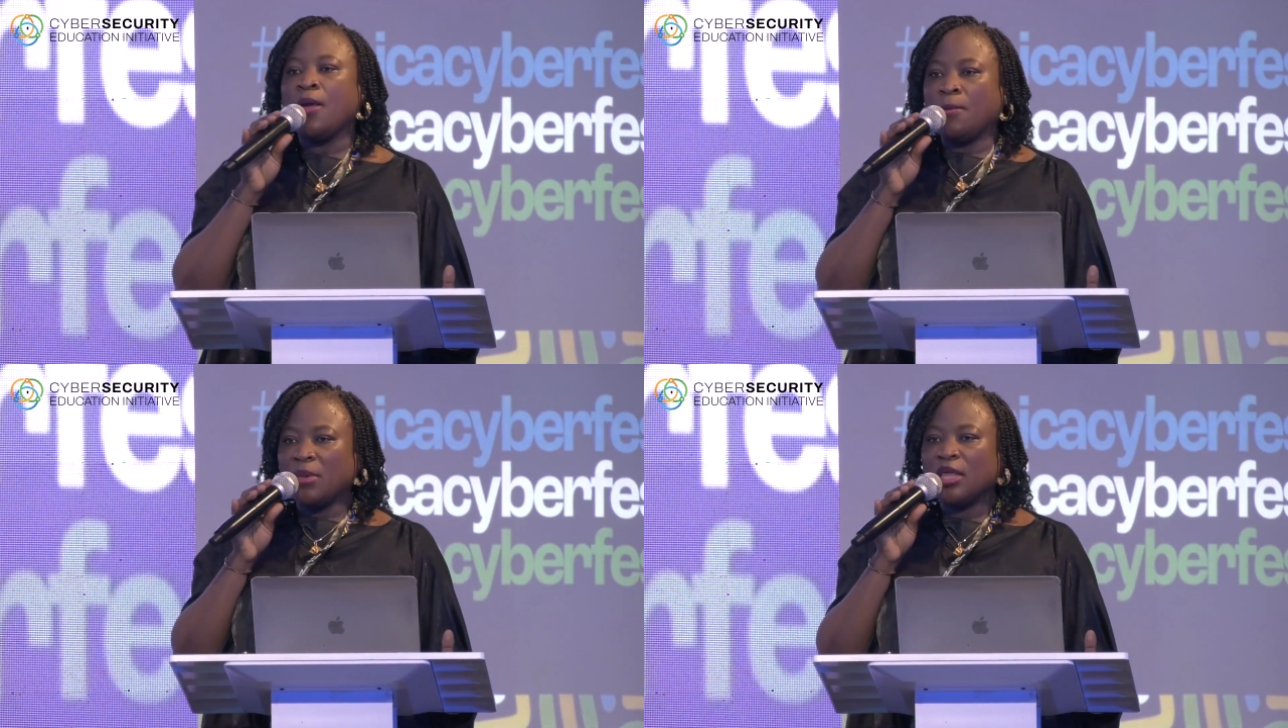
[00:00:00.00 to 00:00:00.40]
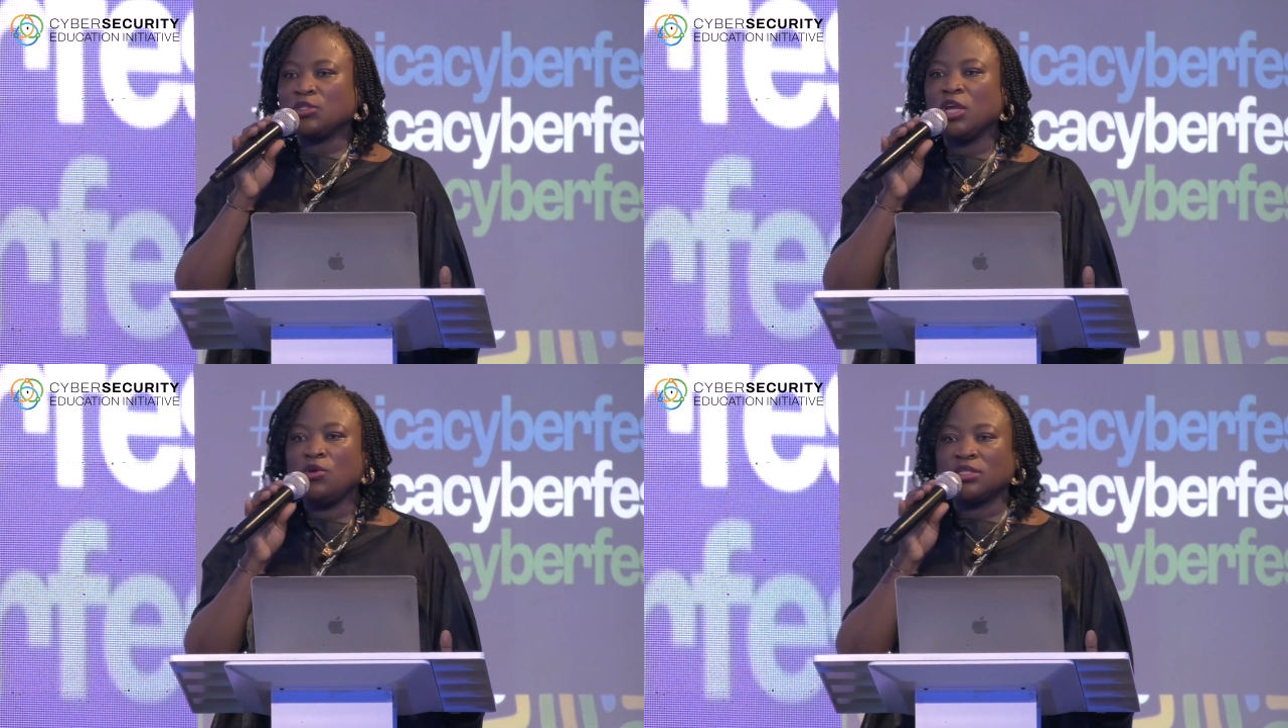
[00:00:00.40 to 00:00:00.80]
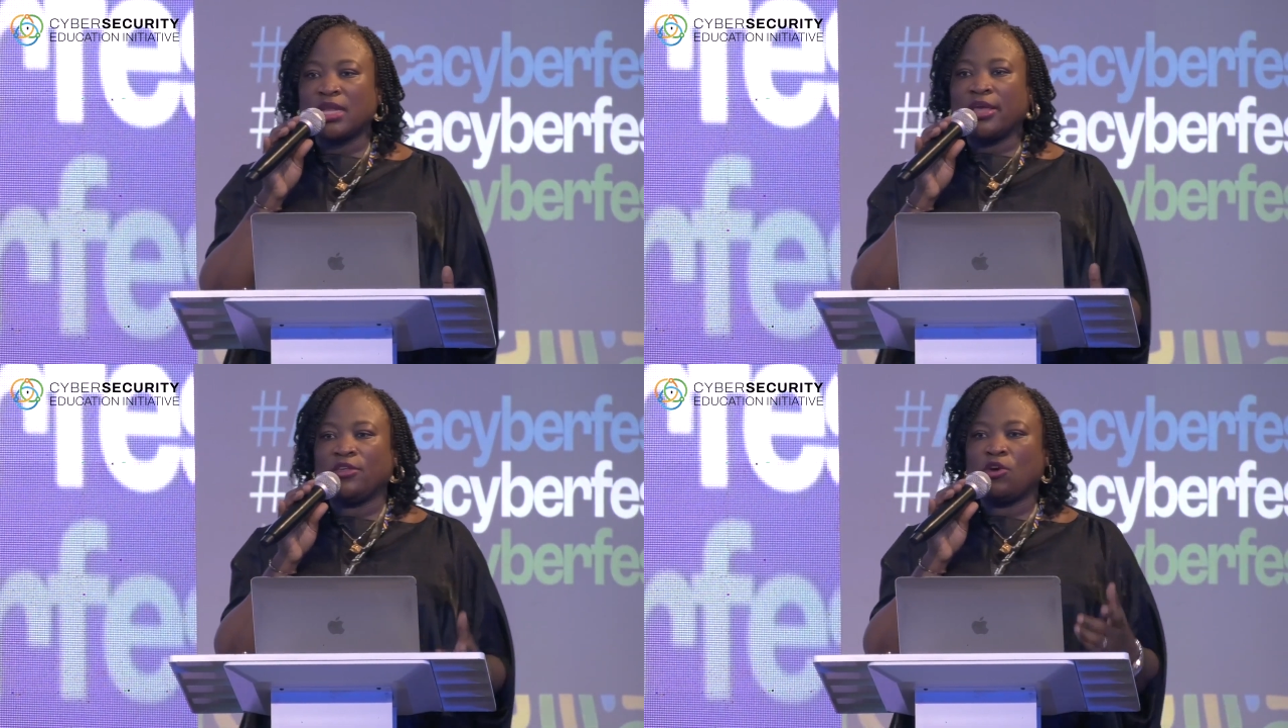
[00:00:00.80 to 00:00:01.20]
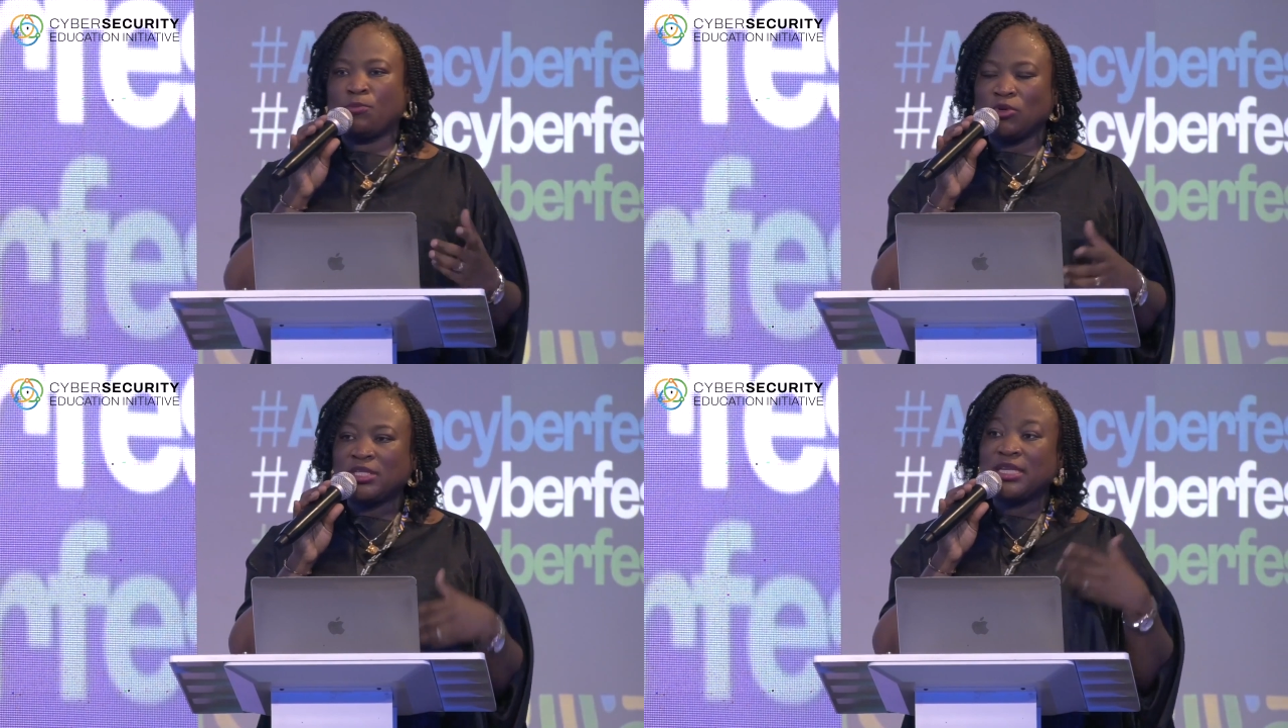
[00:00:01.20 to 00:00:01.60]
But then, so it looks like you're
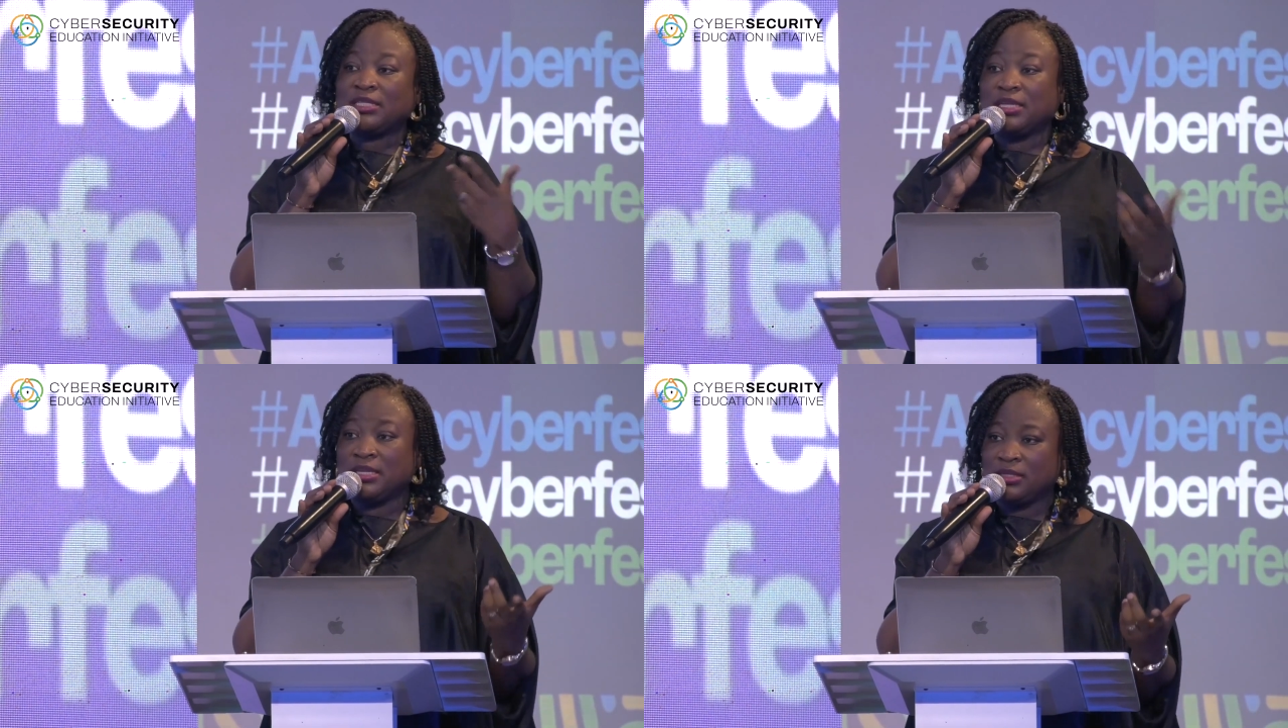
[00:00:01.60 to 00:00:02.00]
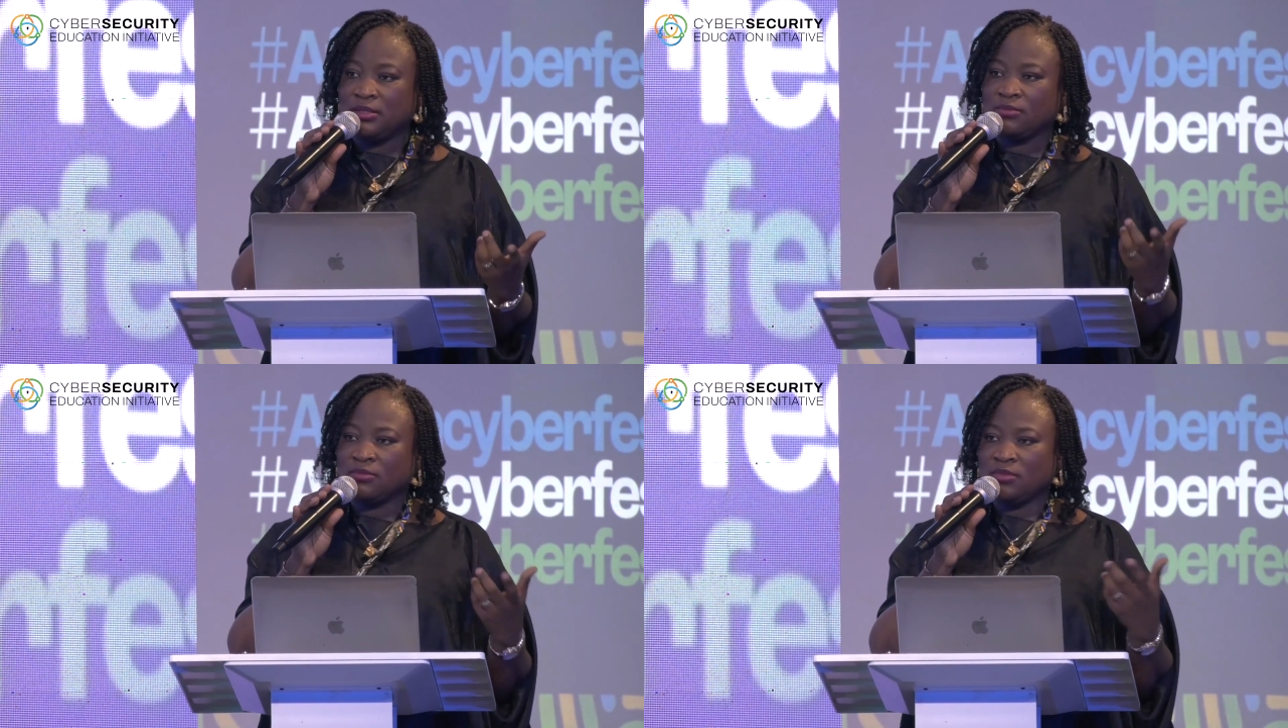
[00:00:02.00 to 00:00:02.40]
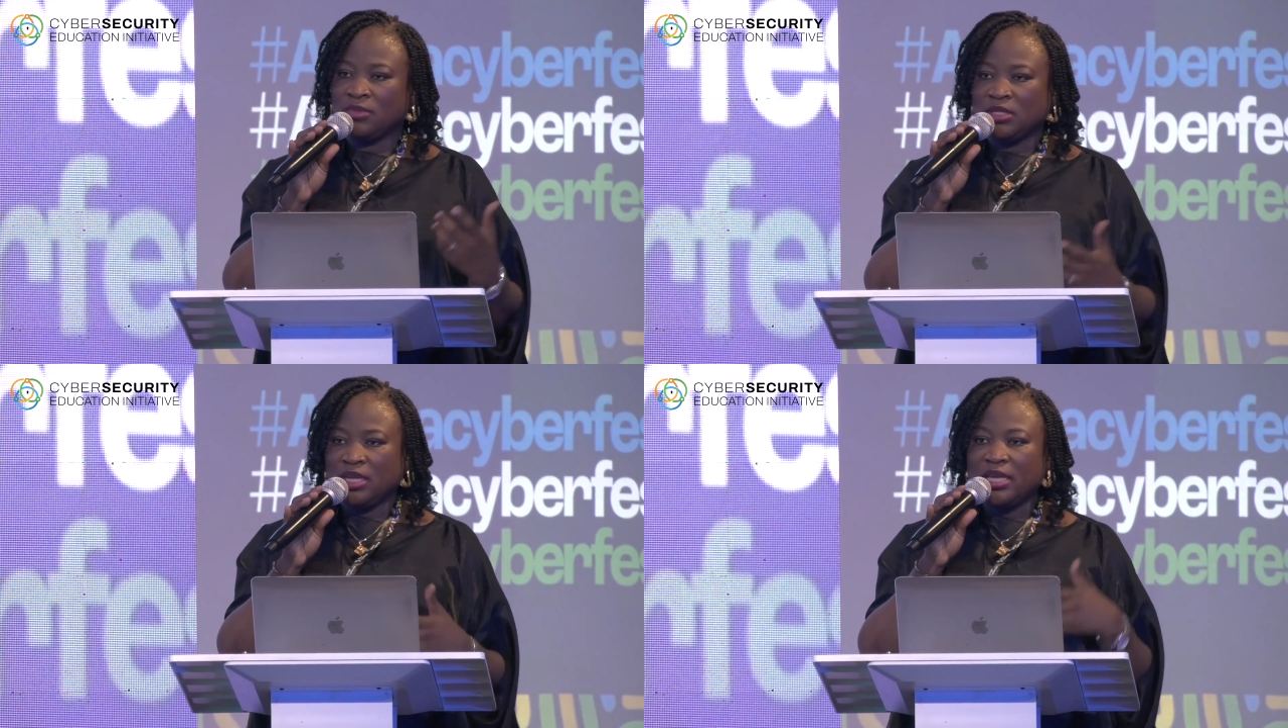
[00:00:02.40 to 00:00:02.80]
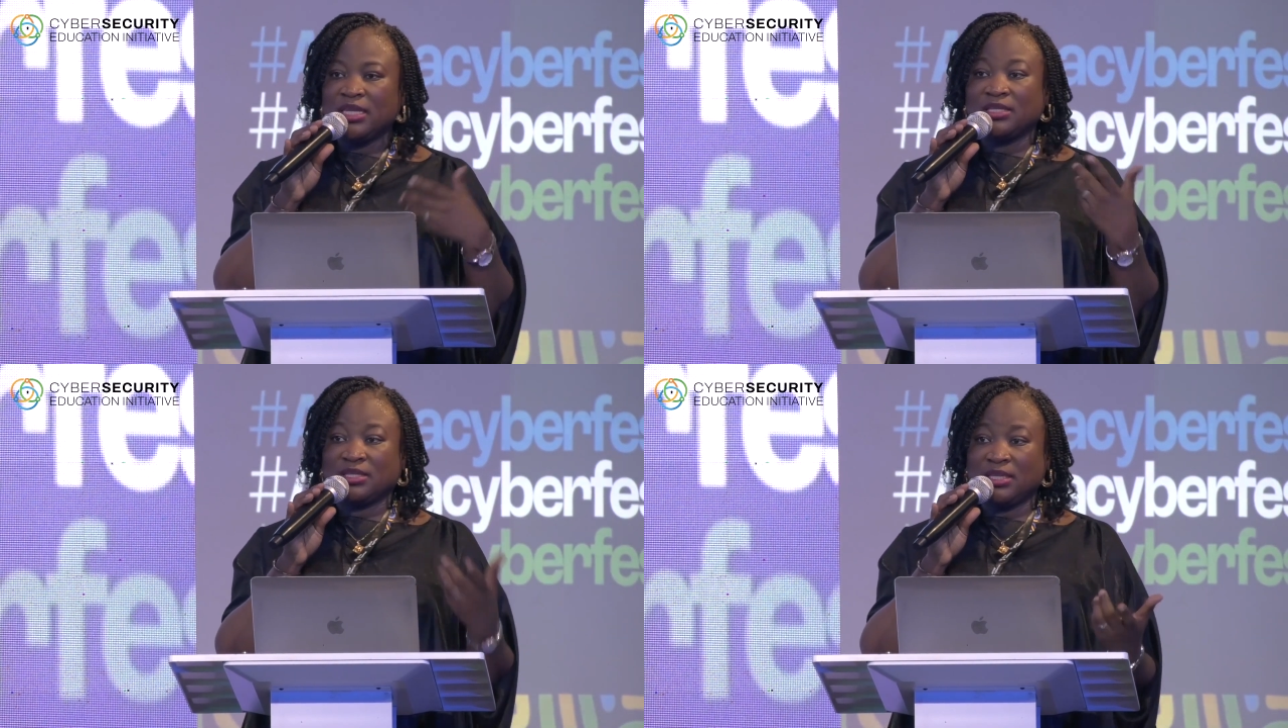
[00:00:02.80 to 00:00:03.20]
protesting against
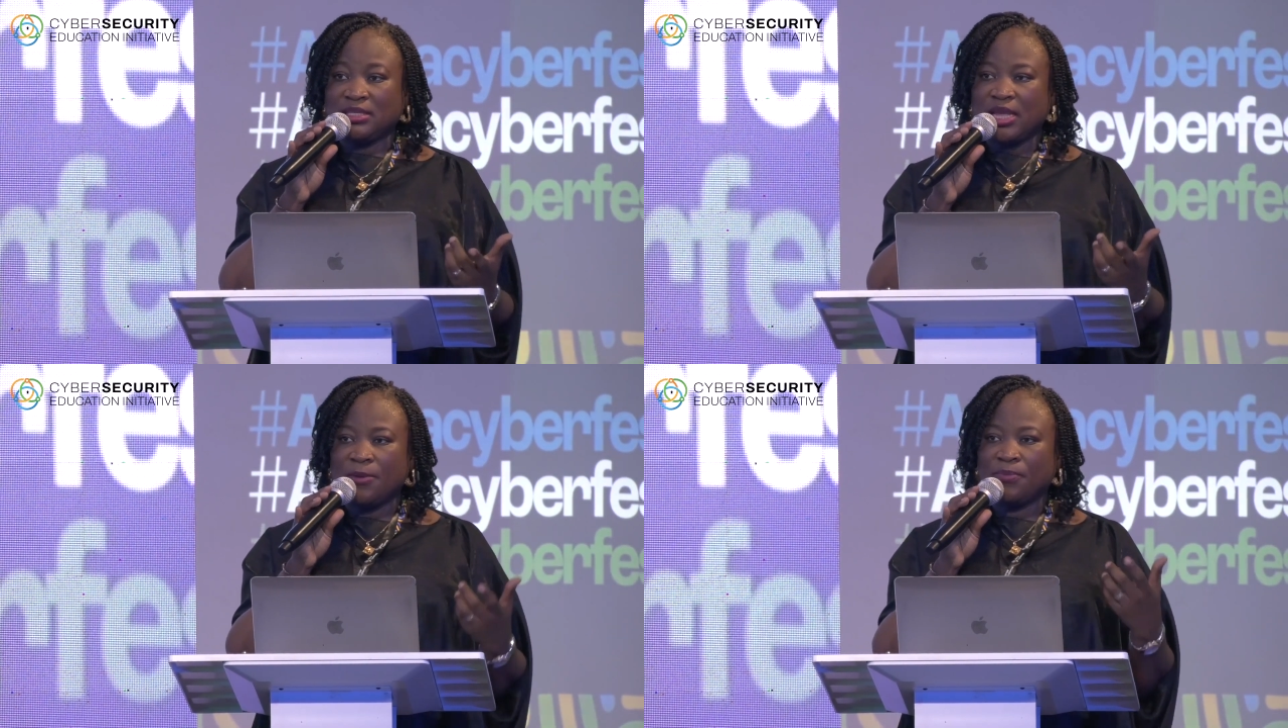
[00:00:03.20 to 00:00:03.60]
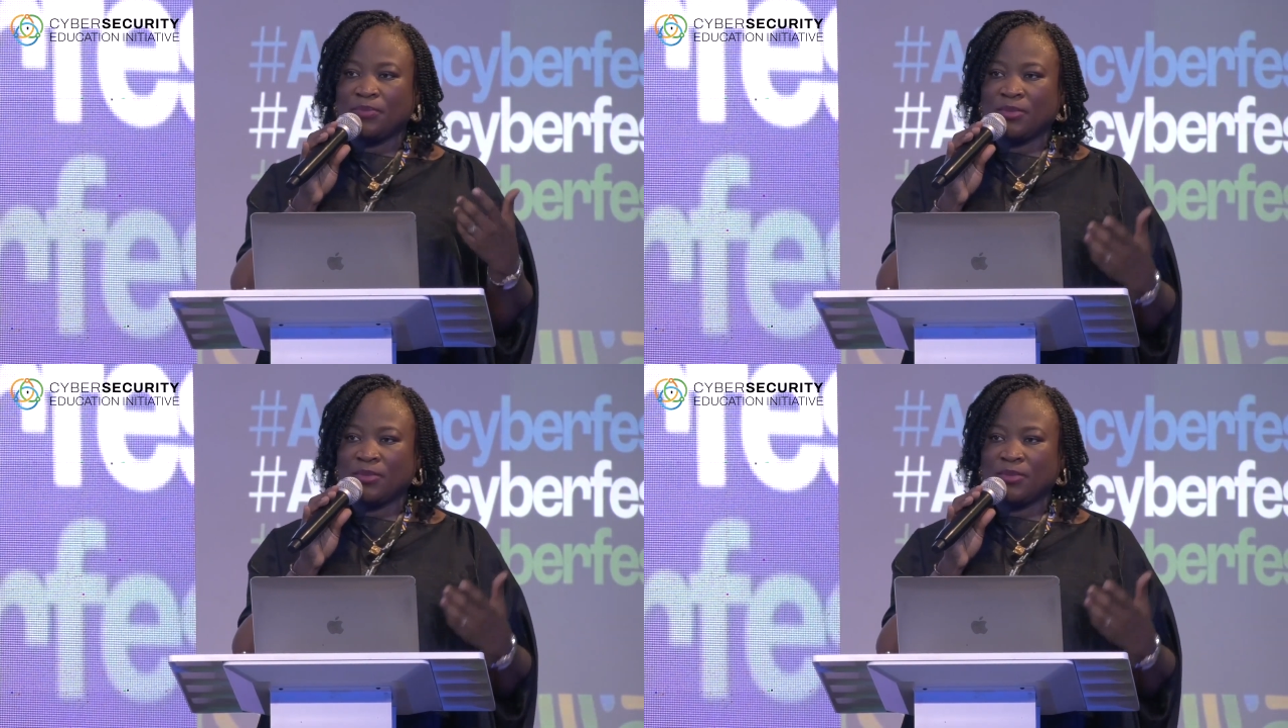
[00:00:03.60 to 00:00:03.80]
the system,